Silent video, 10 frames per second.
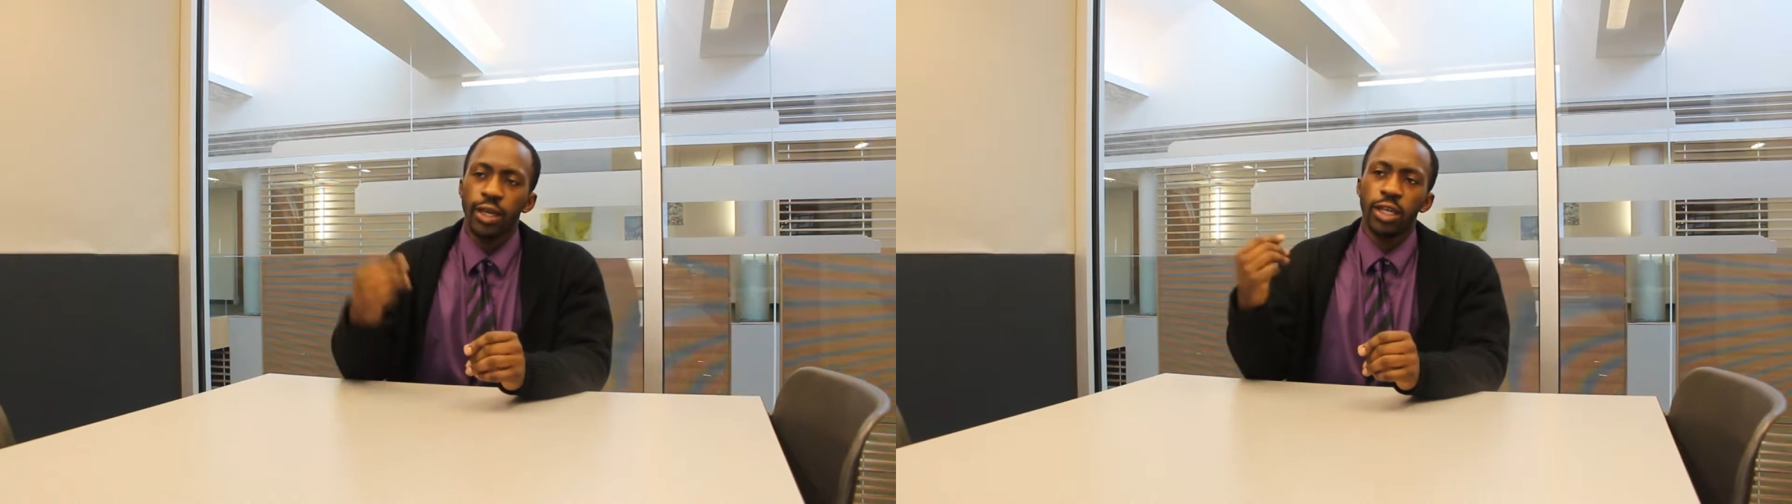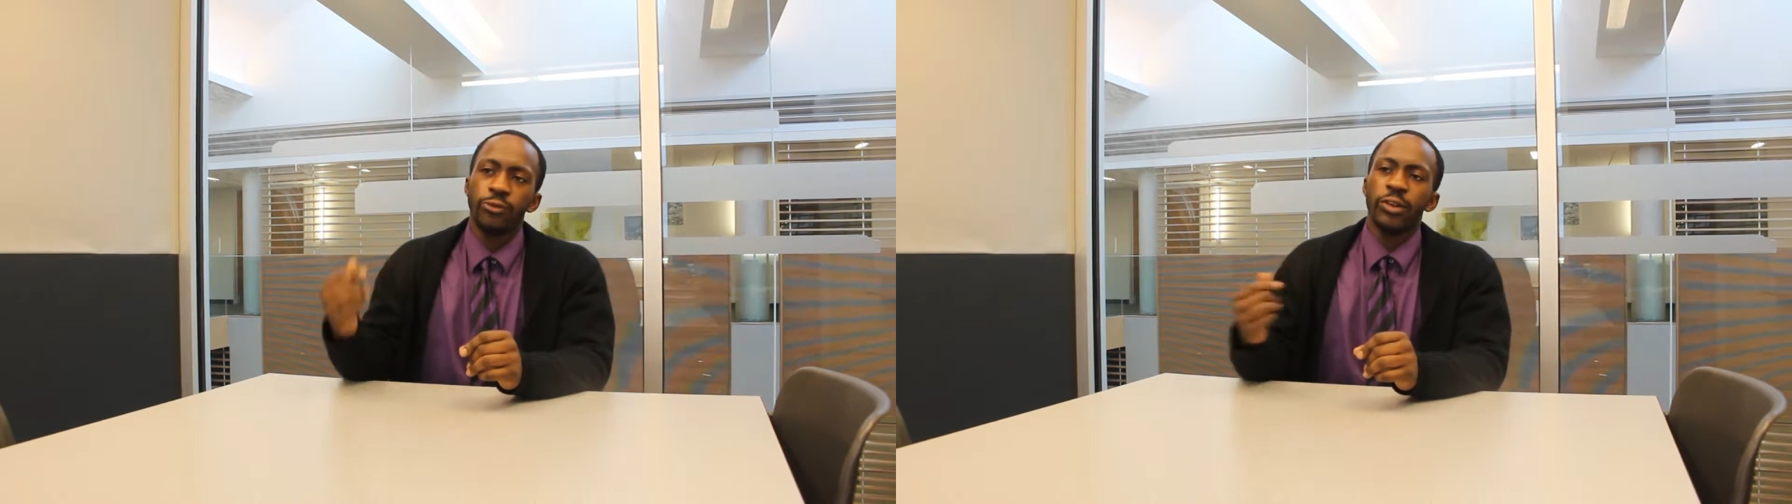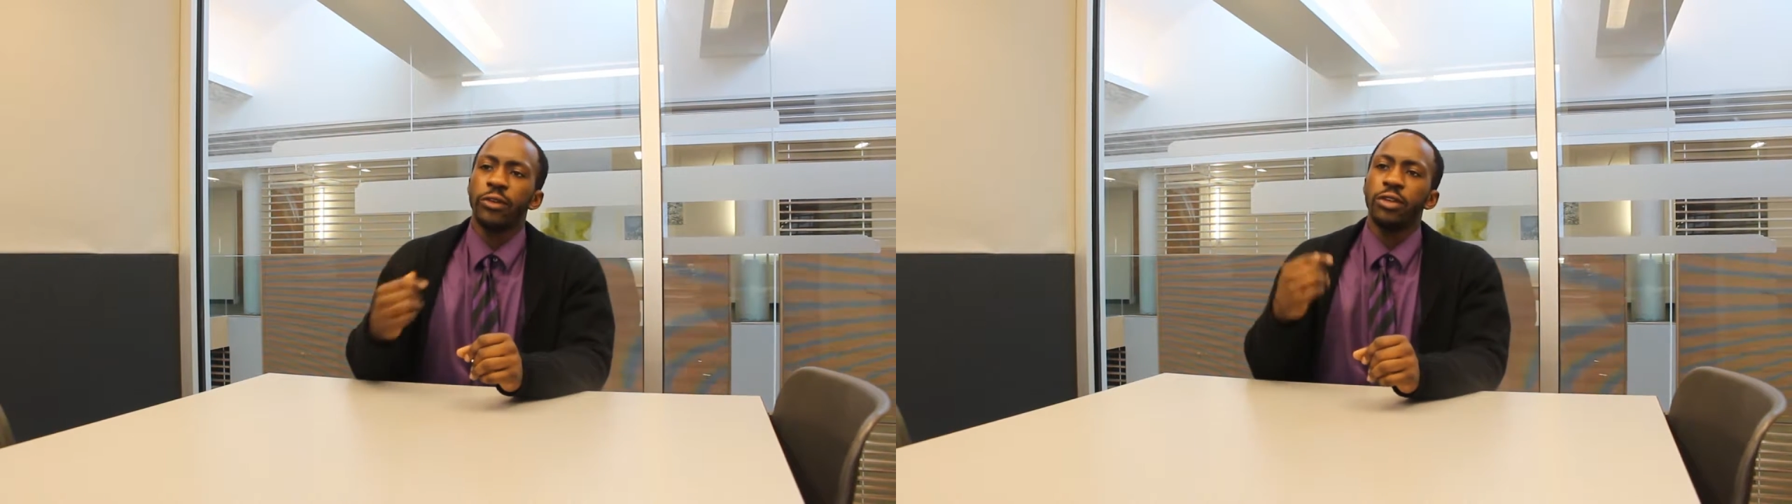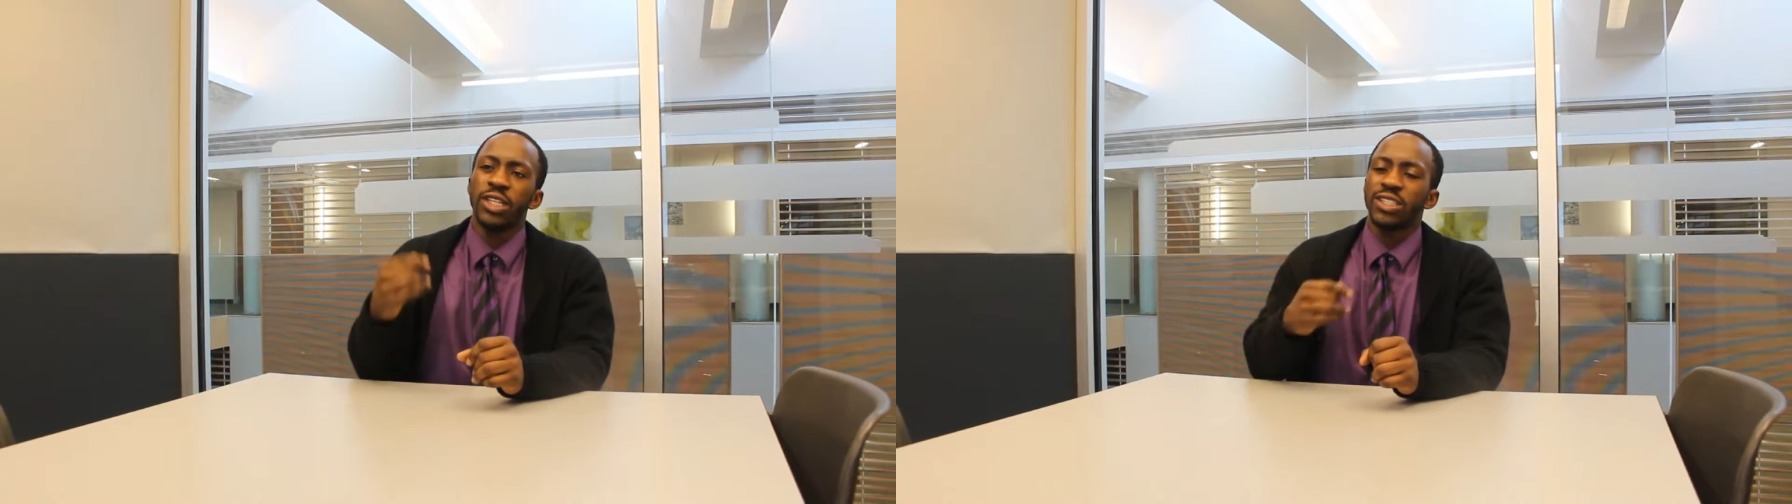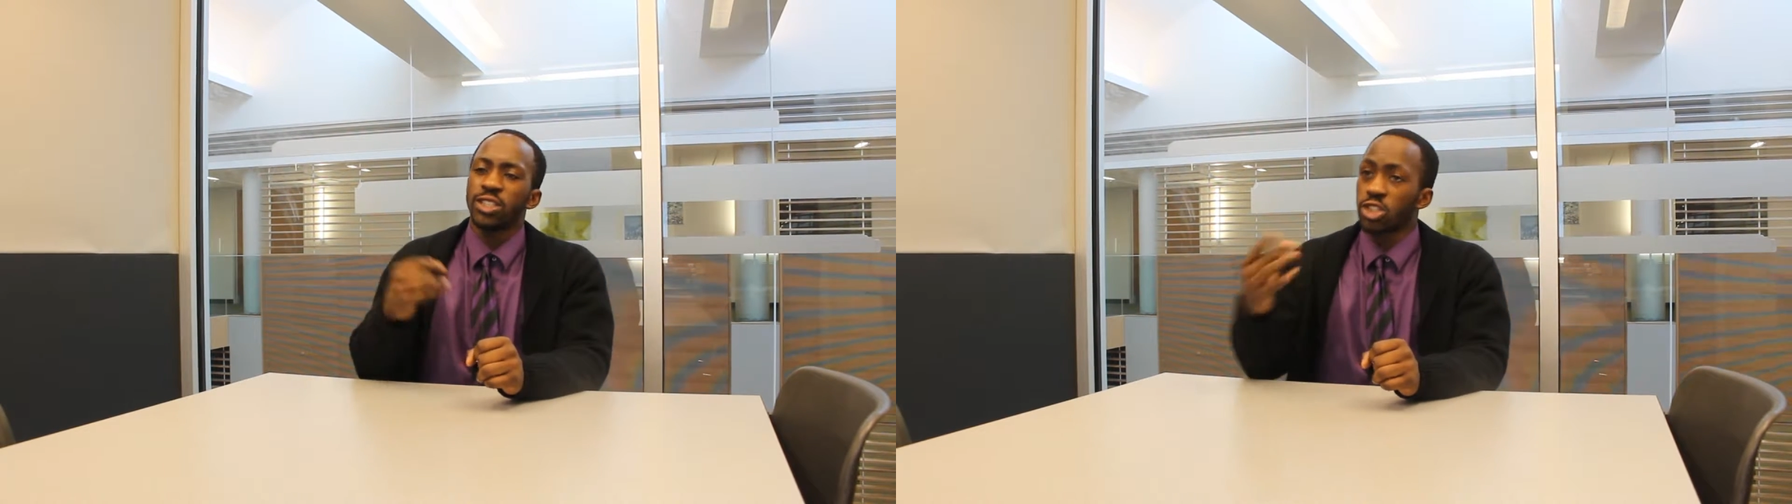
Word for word: if you ever need to